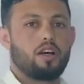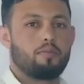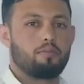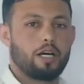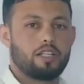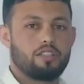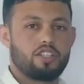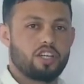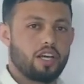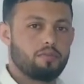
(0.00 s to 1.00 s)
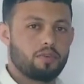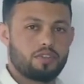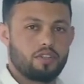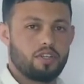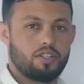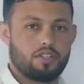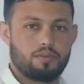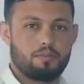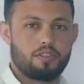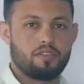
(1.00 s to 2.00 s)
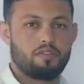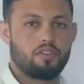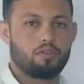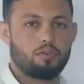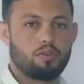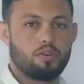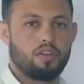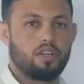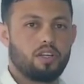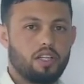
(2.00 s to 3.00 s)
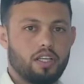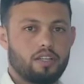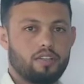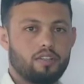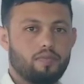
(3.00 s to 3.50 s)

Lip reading: but the time was not specific or clear.